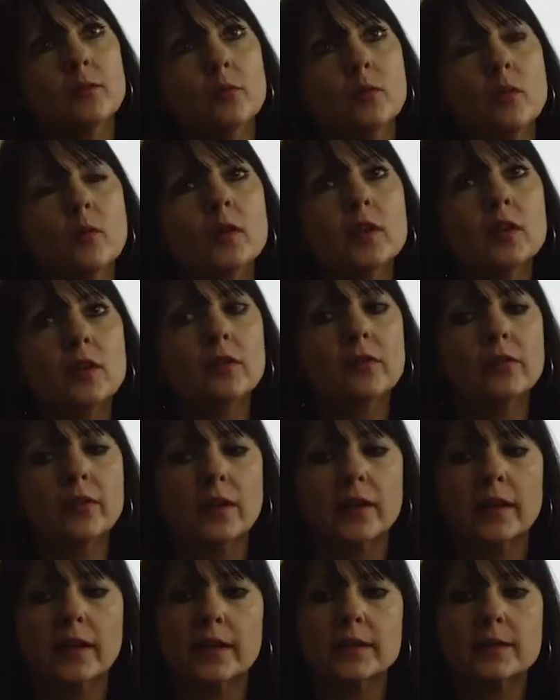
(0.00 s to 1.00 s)
What we
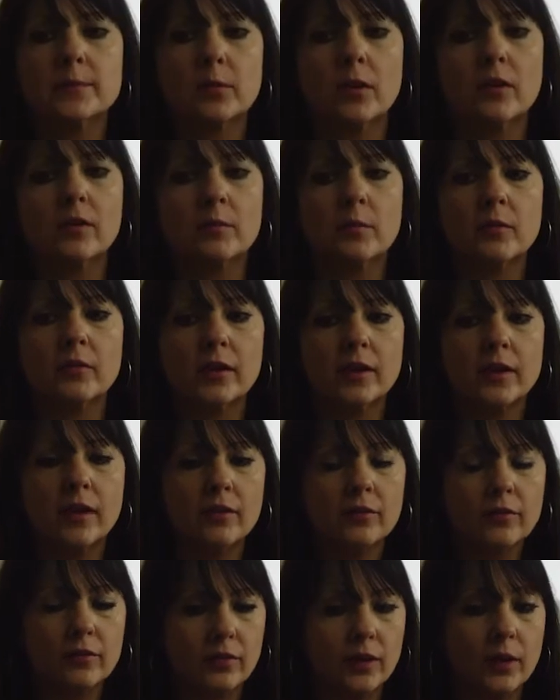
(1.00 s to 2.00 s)
offer is a programme of
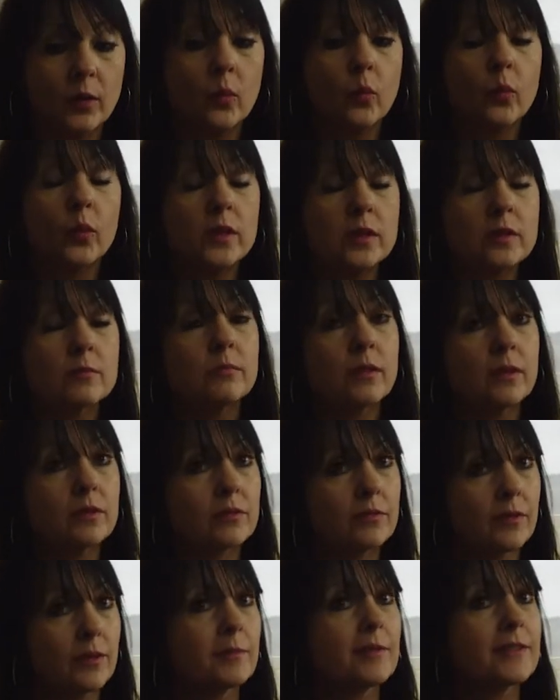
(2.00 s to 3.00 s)
recovery, which
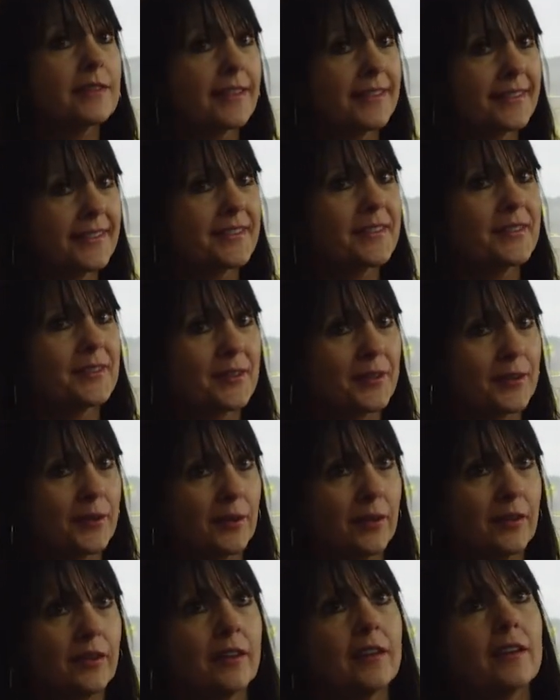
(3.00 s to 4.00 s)
most treatment centres
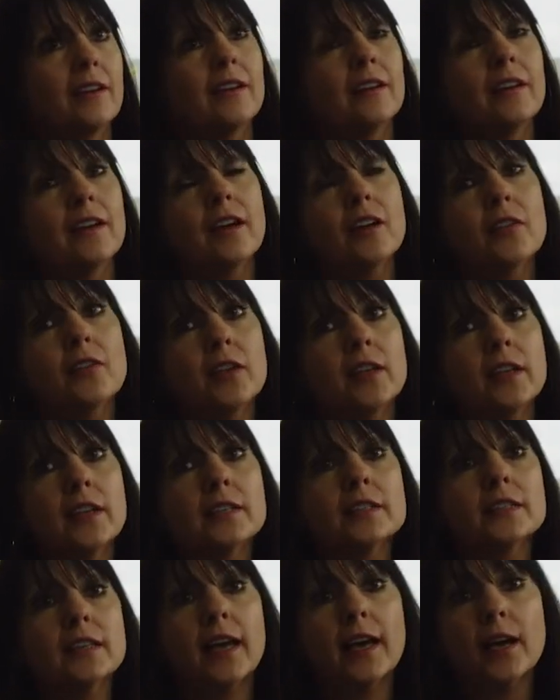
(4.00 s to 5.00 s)
do. I
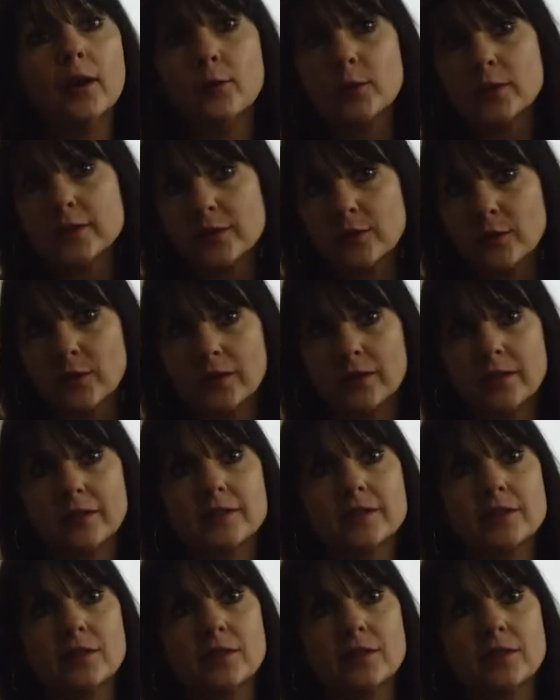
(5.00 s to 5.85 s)
think it's the how we do it that's